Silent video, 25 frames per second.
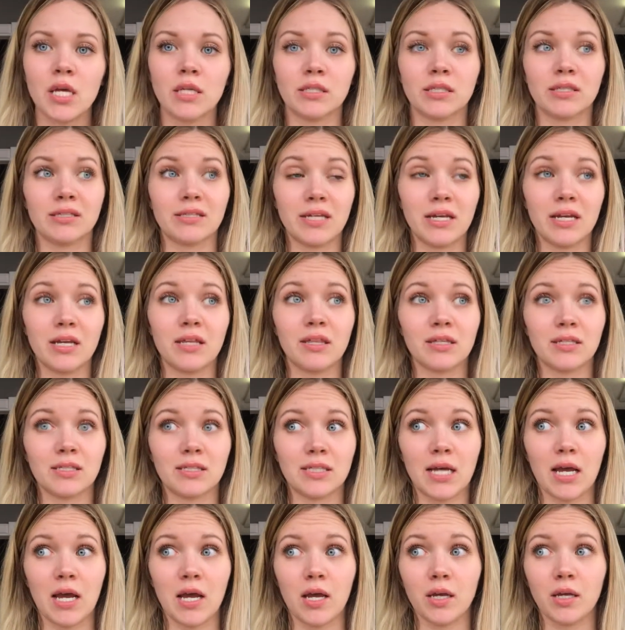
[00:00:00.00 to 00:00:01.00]
to take the
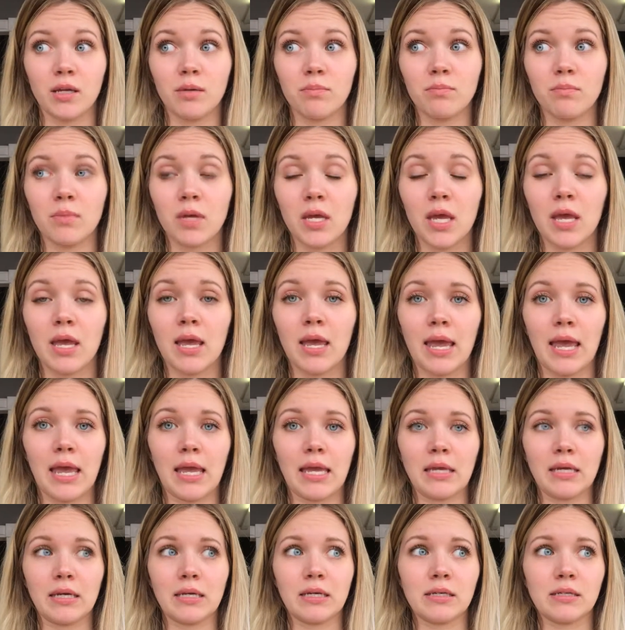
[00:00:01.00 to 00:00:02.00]
time
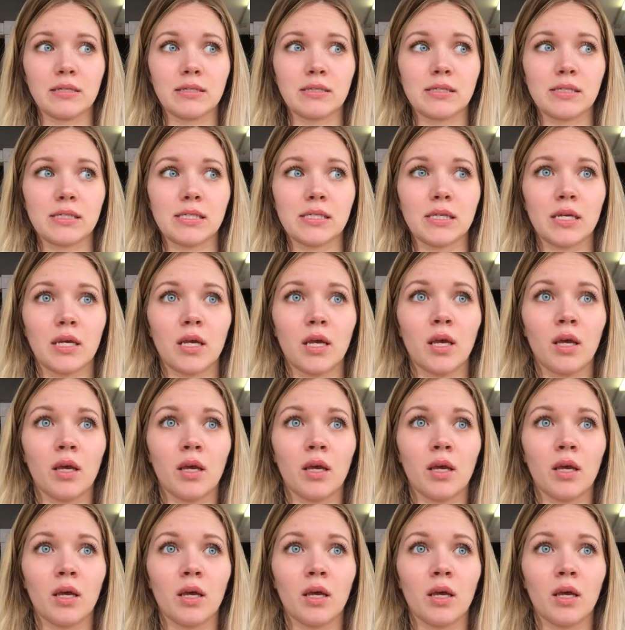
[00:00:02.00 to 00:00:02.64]
and